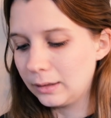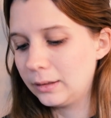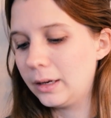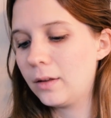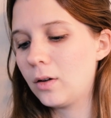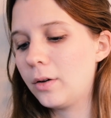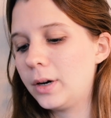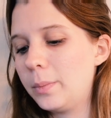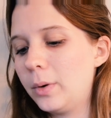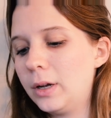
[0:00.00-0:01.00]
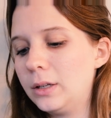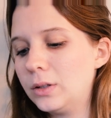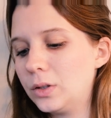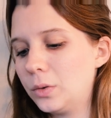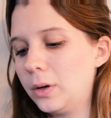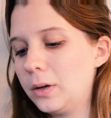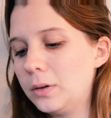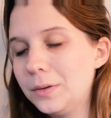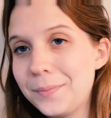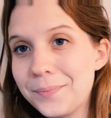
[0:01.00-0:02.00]
And it's already put in
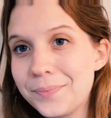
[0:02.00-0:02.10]
soil,